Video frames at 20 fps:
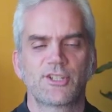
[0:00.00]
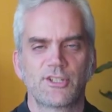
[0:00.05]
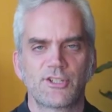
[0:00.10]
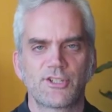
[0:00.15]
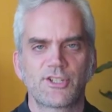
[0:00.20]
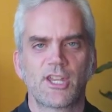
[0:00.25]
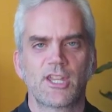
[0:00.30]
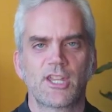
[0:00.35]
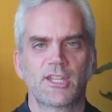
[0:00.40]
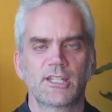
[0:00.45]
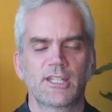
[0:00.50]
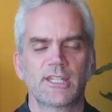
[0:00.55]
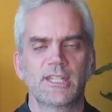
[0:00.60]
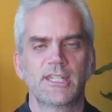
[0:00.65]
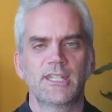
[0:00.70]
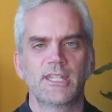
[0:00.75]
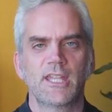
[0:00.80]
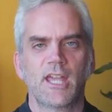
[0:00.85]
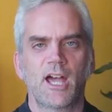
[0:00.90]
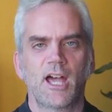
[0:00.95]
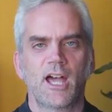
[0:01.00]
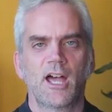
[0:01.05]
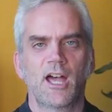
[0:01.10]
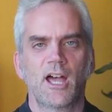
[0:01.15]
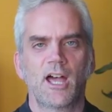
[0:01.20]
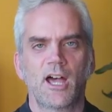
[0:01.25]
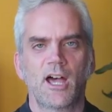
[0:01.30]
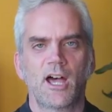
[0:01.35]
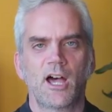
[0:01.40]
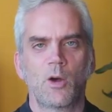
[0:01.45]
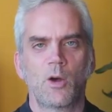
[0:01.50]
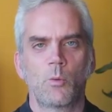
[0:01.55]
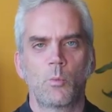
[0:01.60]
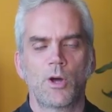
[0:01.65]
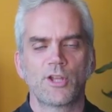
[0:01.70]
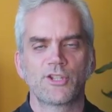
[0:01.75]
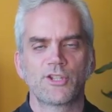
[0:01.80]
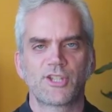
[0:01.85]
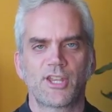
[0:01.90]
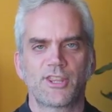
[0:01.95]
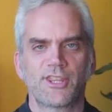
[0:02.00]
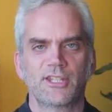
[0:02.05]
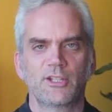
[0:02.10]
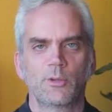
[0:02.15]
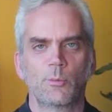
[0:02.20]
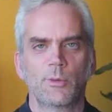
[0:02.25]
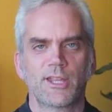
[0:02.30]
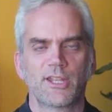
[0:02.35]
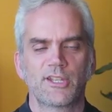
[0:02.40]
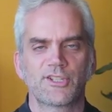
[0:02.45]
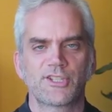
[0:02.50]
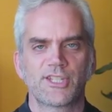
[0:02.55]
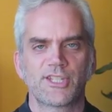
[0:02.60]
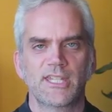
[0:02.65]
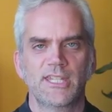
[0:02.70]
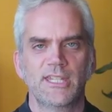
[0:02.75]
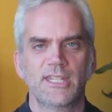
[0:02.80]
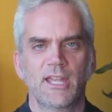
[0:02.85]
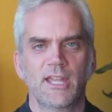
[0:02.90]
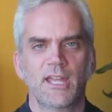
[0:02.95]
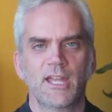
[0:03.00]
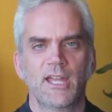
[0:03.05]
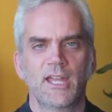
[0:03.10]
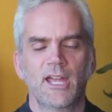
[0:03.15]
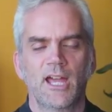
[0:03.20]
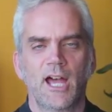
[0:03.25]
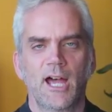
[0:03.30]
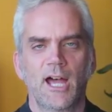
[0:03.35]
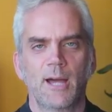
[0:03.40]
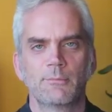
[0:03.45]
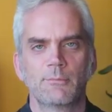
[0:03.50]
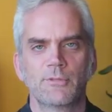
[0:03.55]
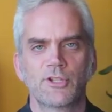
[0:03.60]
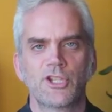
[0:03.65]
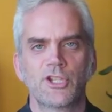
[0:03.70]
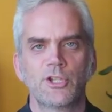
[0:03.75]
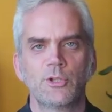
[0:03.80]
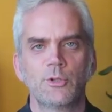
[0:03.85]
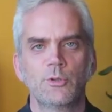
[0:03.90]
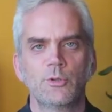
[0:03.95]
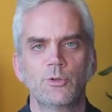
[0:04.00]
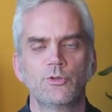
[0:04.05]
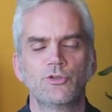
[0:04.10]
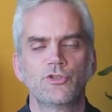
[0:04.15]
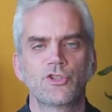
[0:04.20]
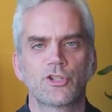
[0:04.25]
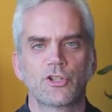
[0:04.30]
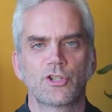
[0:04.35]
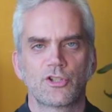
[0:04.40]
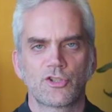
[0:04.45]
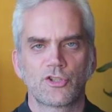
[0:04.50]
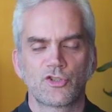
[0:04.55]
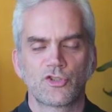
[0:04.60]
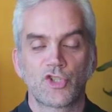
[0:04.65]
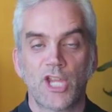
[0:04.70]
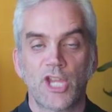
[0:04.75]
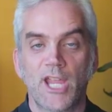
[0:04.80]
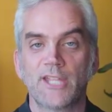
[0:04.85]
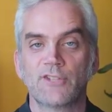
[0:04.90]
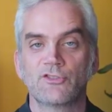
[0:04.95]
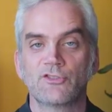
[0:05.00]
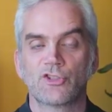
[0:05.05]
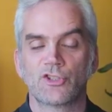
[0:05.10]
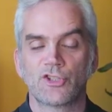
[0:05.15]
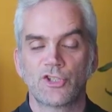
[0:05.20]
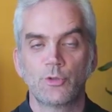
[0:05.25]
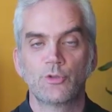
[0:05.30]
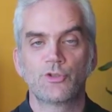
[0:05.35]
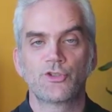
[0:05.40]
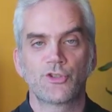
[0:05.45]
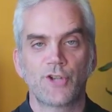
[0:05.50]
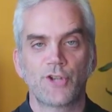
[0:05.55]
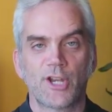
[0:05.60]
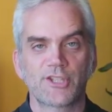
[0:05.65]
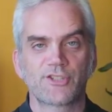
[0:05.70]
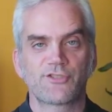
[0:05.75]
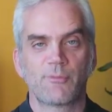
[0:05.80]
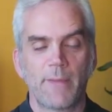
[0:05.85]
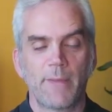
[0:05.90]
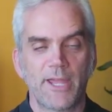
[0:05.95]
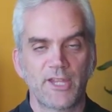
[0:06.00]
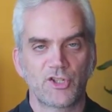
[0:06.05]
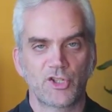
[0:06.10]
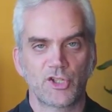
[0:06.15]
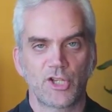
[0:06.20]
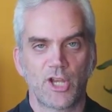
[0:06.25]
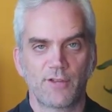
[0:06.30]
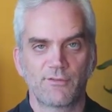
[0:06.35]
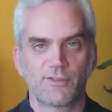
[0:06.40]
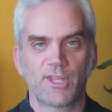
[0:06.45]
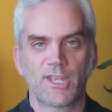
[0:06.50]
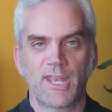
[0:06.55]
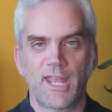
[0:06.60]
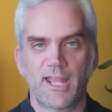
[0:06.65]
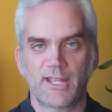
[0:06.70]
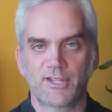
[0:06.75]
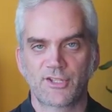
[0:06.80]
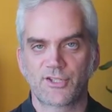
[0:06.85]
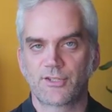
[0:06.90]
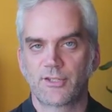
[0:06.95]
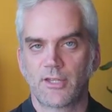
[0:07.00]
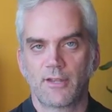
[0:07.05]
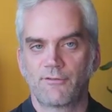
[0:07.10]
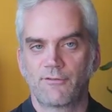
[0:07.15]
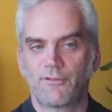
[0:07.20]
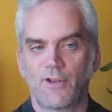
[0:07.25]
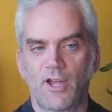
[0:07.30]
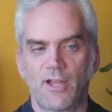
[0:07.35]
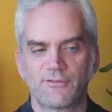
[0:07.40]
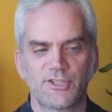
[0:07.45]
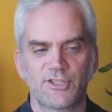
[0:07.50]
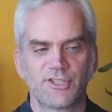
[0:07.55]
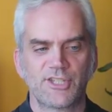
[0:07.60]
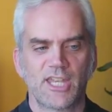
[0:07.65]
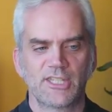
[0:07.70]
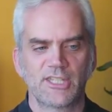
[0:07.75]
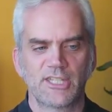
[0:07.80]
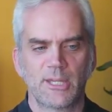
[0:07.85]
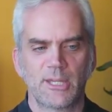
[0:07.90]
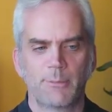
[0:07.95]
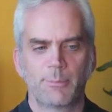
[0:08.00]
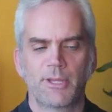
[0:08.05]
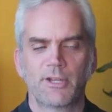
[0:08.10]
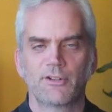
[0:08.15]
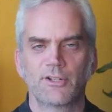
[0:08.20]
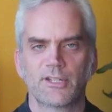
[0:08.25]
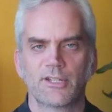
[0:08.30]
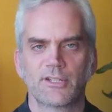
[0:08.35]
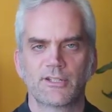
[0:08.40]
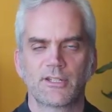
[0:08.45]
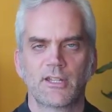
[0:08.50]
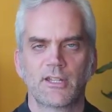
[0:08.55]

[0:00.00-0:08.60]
certainly are ones I think that we're going to see huge change and huge transformation over the next 5 to 10 year period.